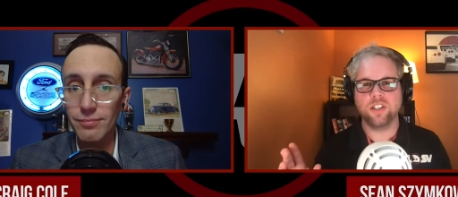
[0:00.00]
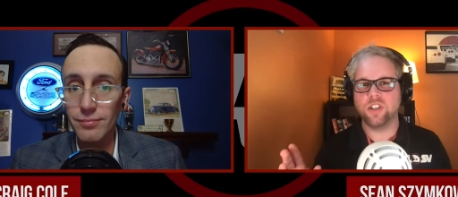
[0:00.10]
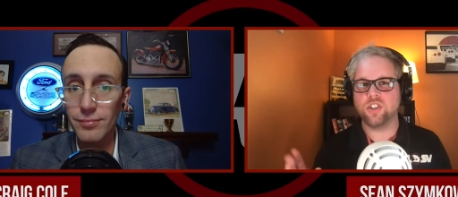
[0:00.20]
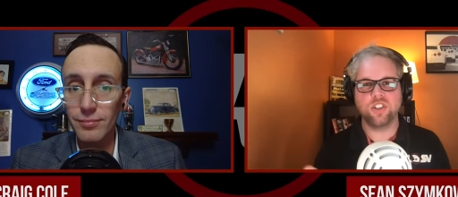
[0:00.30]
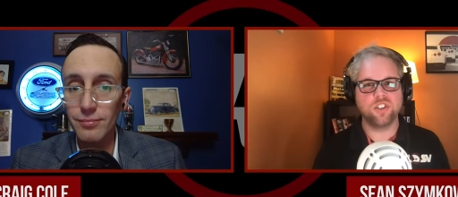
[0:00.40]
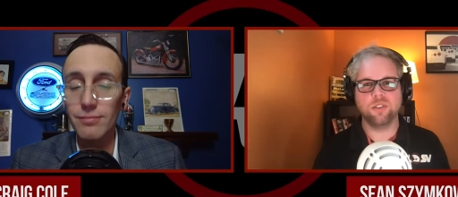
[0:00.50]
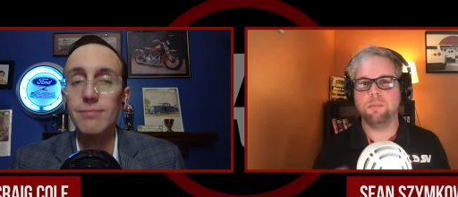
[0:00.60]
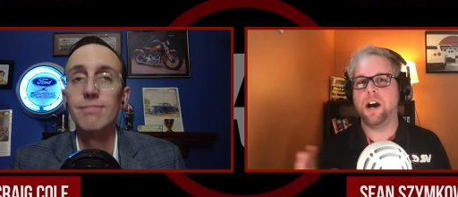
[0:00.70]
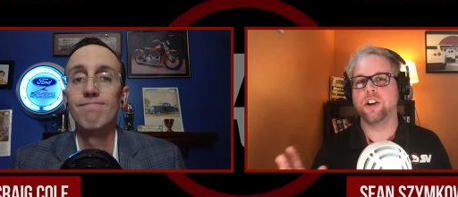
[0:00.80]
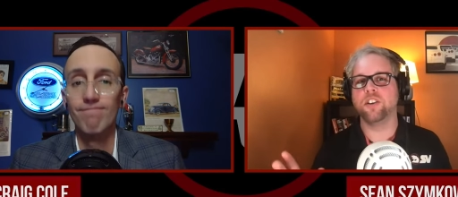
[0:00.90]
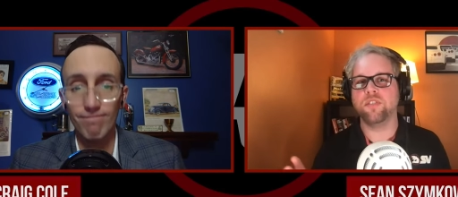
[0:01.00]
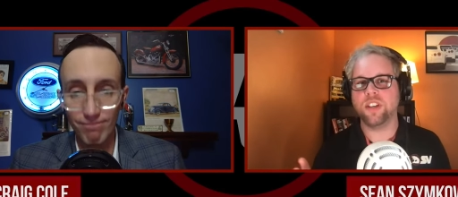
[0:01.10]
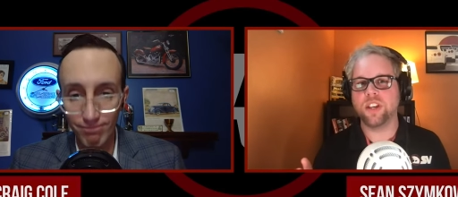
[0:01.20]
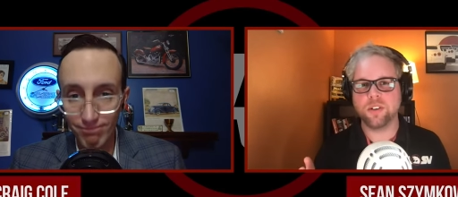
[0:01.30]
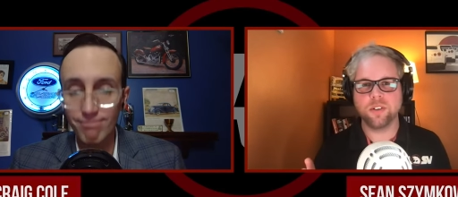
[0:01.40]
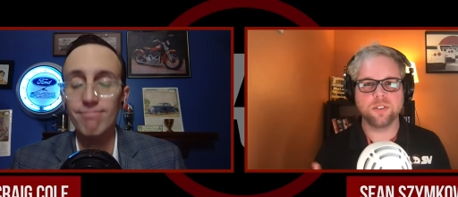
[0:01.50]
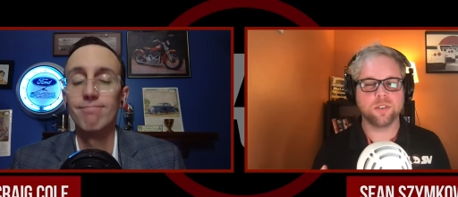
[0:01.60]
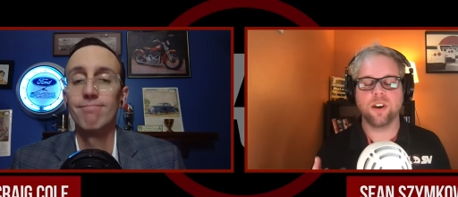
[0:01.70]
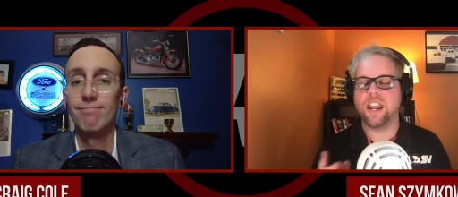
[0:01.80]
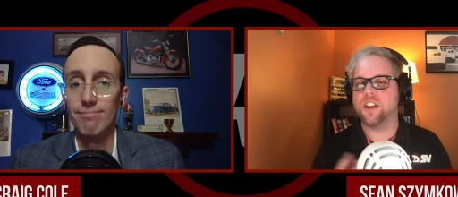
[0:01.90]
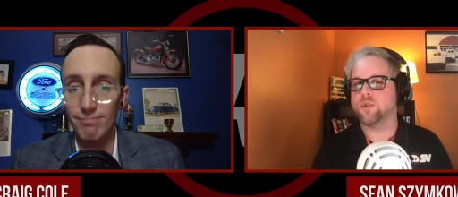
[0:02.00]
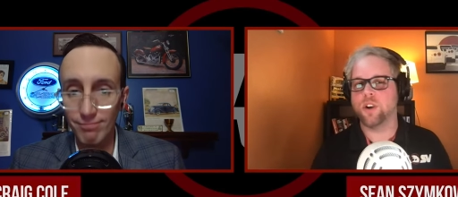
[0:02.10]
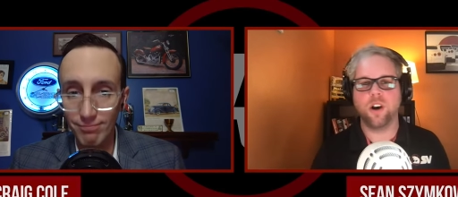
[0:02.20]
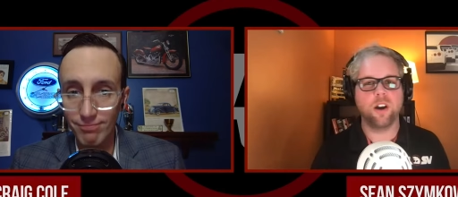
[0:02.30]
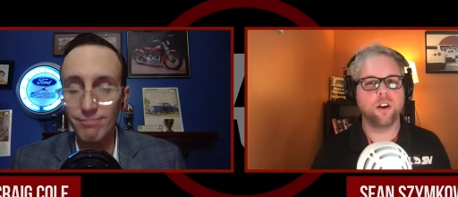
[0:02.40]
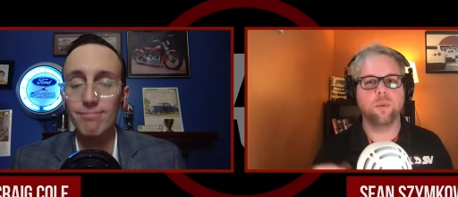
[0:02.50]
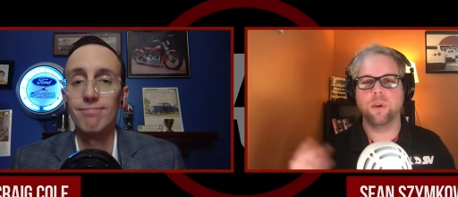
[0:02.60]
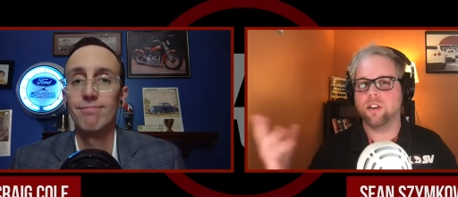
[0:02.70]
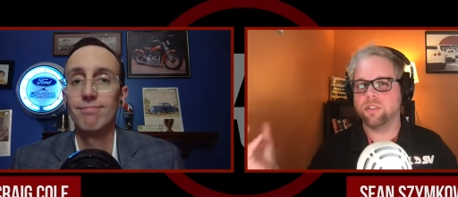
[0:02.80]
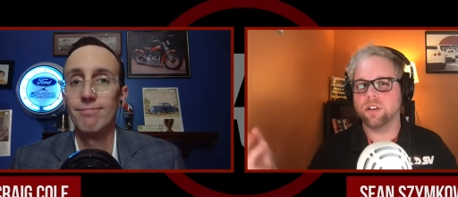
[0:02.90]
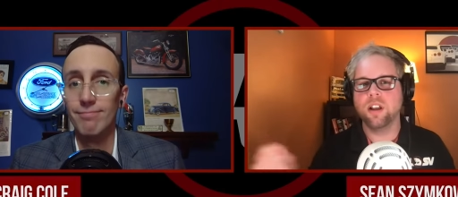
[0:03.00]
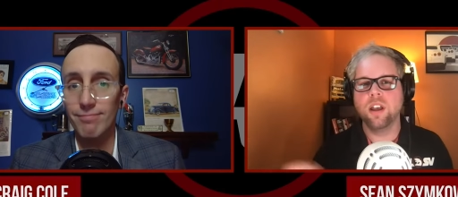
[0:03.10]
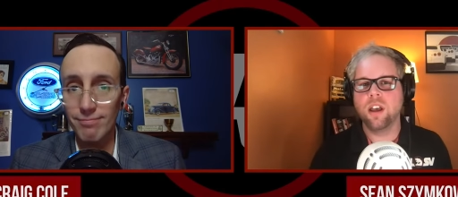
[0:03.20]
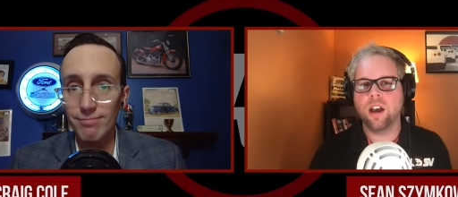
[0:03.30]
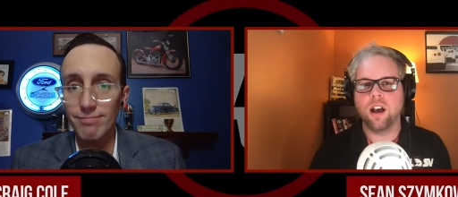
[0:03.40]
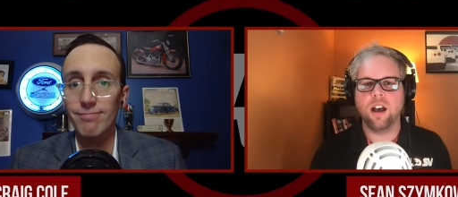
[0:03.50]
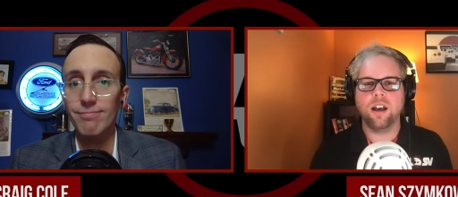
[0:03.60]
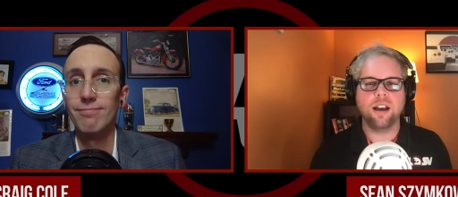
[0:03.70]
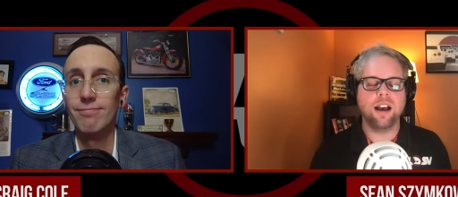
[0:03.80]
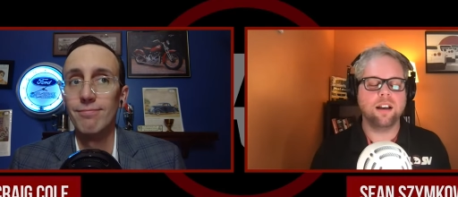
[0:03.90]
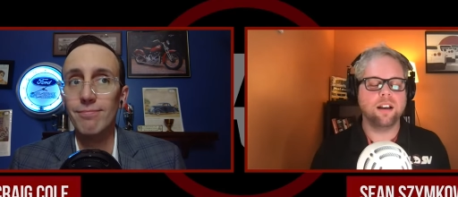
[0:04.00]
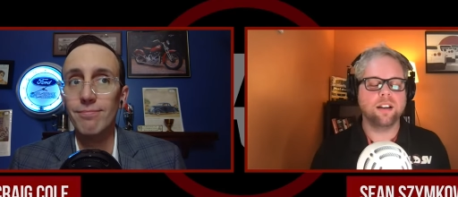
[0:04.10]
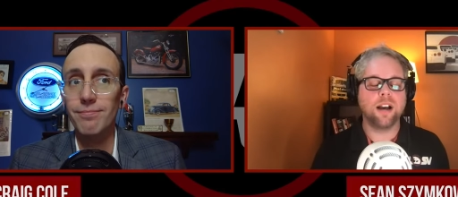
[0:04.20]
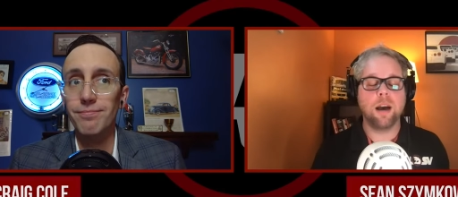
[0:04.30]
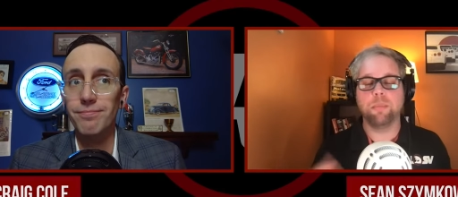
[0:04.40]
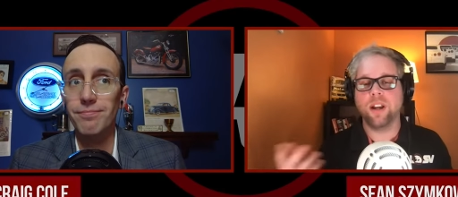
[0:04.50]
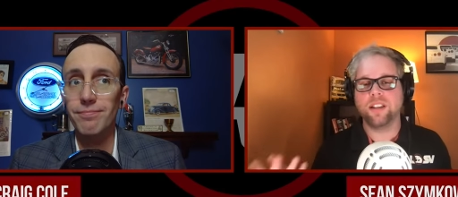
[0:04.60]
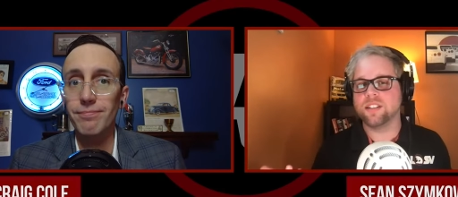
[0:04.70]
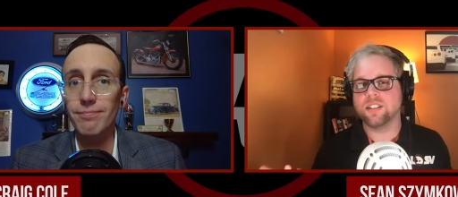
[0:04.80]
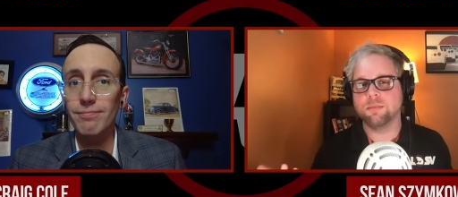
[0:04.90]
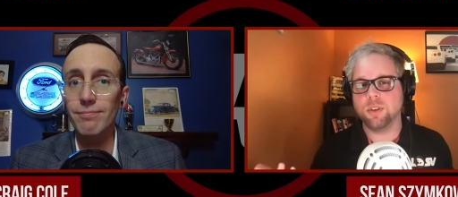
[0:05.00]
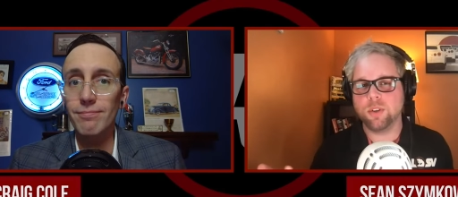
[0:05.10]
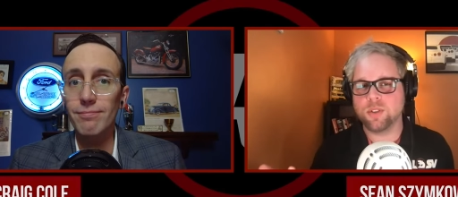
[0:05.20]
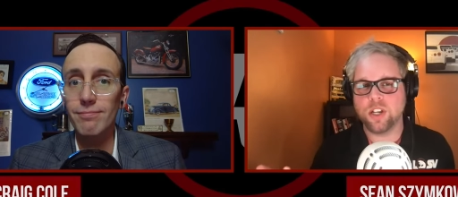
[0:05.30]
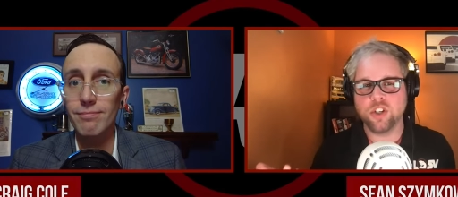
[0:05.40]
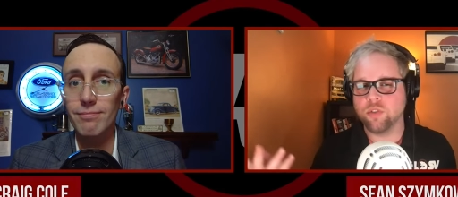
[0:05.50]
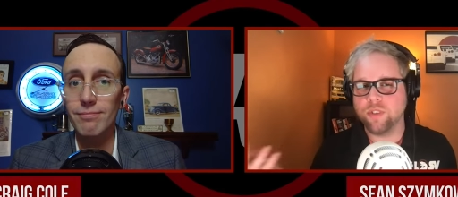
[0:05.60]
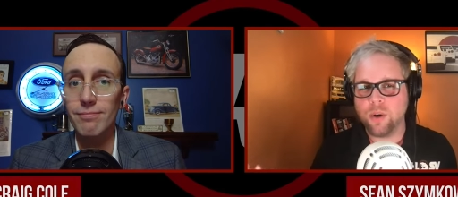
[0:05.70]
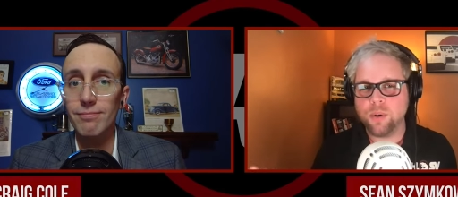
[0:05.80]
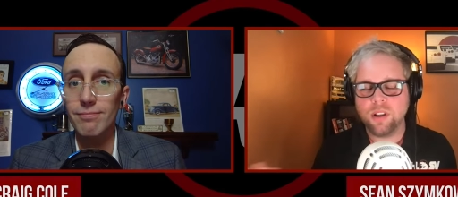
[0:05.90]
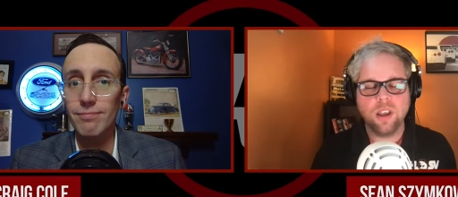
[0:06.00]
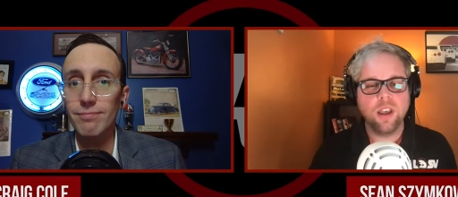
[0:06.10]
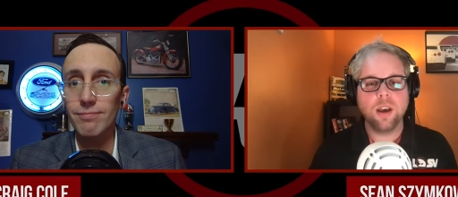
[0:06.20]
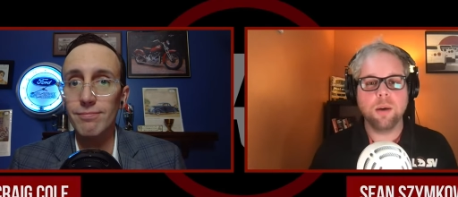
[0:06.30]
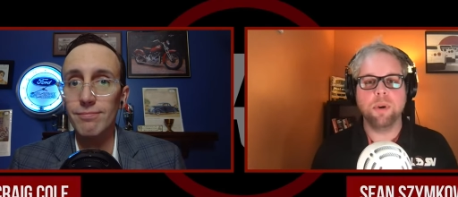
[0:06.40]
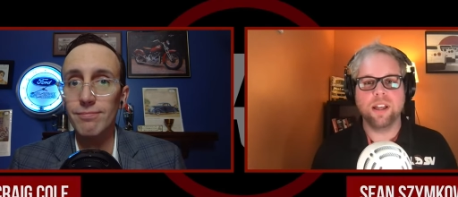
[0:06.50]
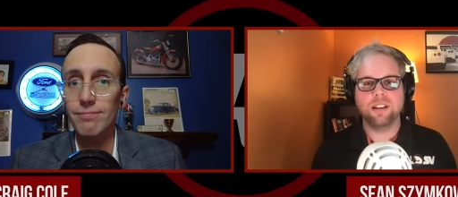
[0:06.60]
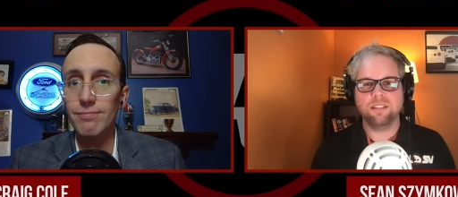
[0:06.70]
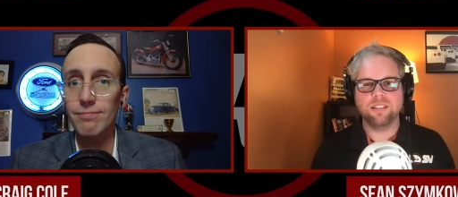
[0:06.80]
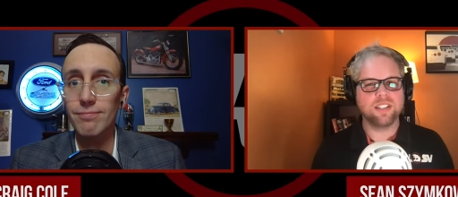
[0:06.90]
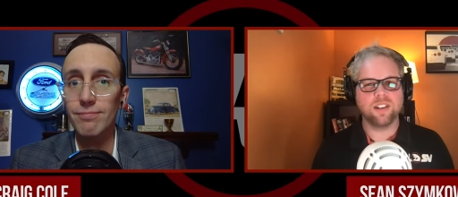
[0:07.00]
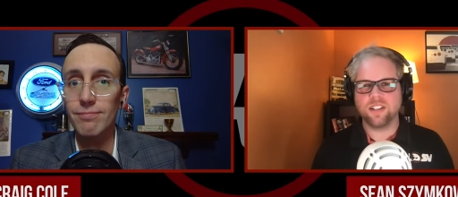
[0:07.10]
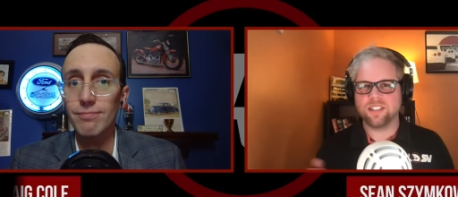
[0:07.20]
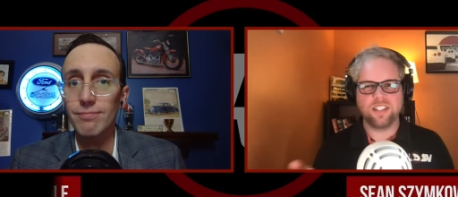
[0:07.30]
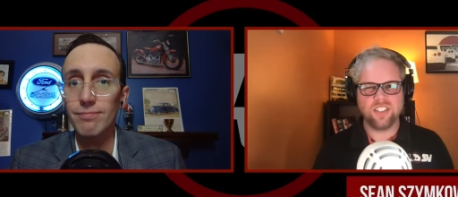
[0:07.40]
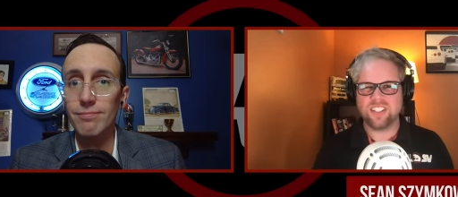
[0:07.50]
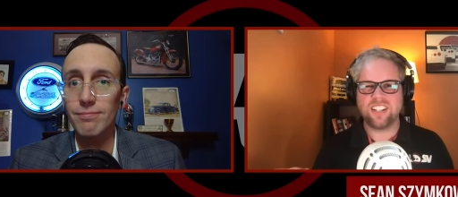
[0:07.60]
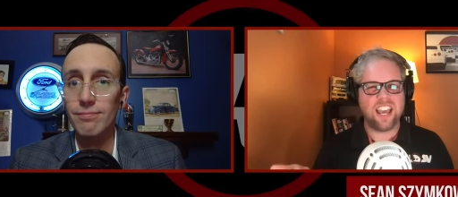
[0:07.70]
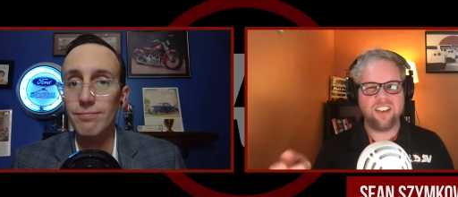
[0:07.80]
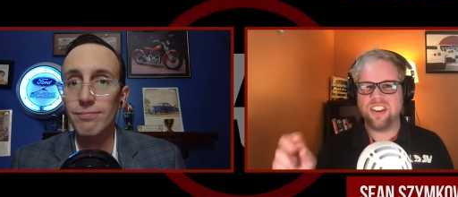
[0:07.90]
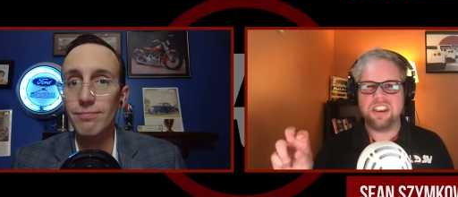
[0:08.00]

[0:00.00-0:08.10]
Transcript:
Speaker 1: addition to modern vehicles or Android Auto, whatever uh, uh, operating system you use on your phone. But seriously, just to have a